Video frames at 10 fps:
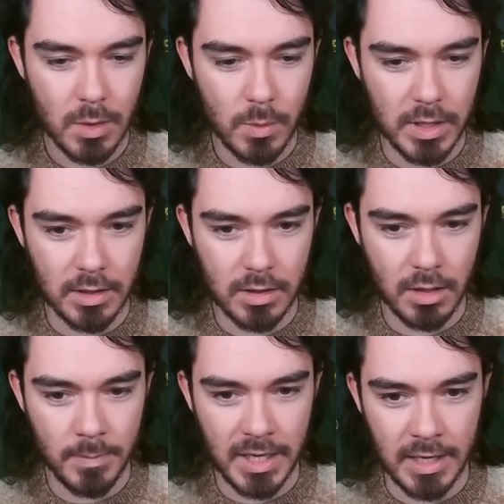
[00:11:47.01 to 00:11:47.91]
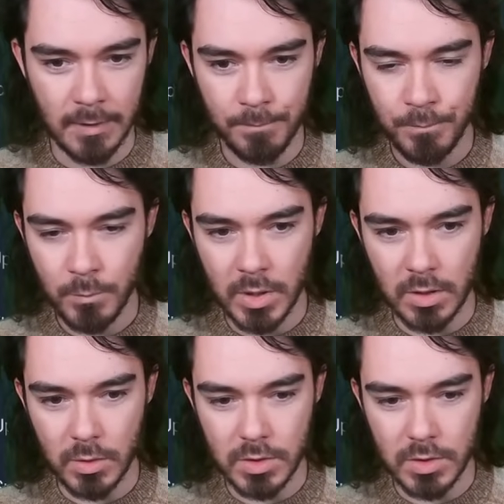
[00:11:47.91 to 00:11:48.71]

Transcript: we can come in, we go